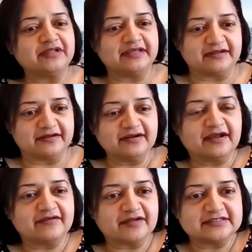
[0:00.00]
I've been here
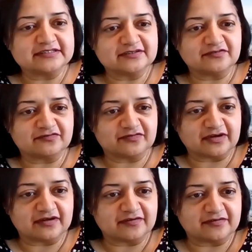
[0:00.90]
a resident of
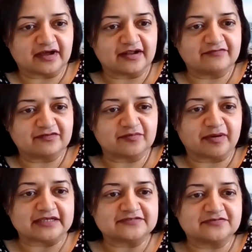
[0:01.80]
Raleigh for
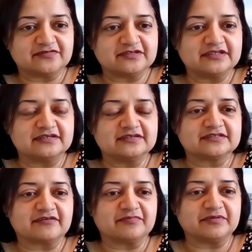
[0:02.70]
the past 15
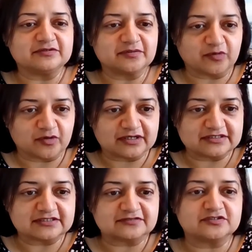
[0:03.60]
years I've been doing
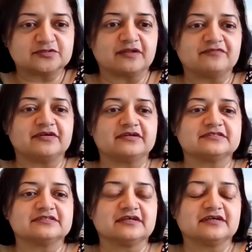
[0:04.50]
mortgages for 12
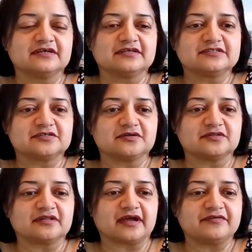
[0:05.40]
years so
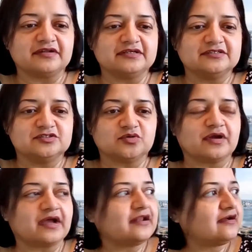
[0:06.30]
I really
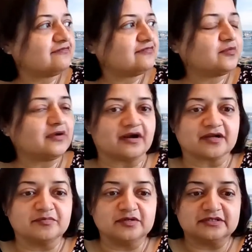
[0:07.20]
enjoy I love the way
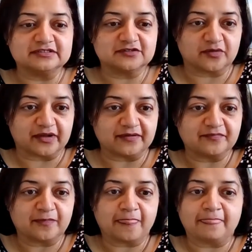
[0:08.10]
our community is growing
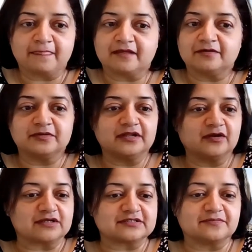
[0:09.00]

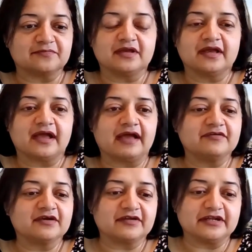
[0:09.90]
really awesome
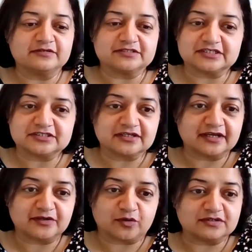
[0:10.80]
having a radio
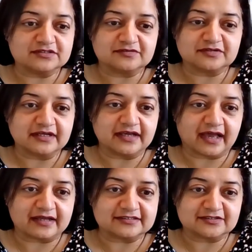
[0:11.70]
station like yours really
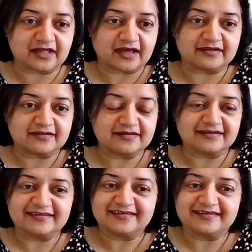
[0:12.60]
adds to that